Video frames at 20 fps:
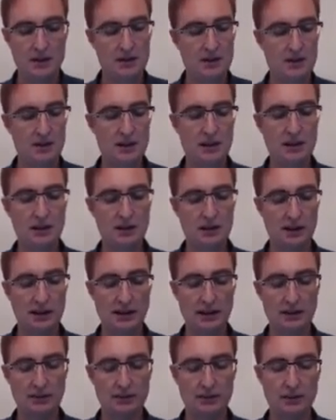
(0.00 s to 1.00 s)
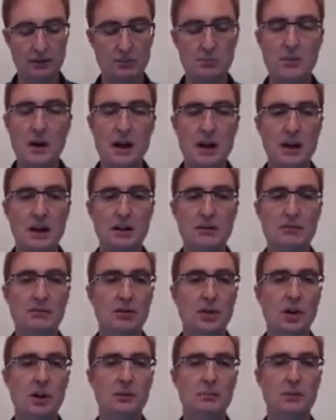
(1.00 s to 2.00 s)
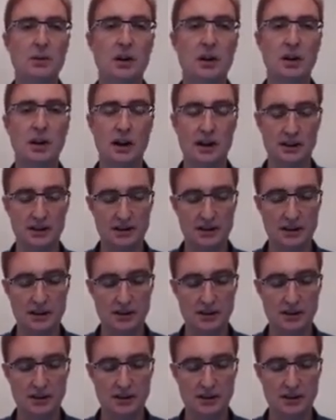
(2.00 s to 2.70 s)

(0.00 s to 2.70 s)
The signaling for many VoIP clients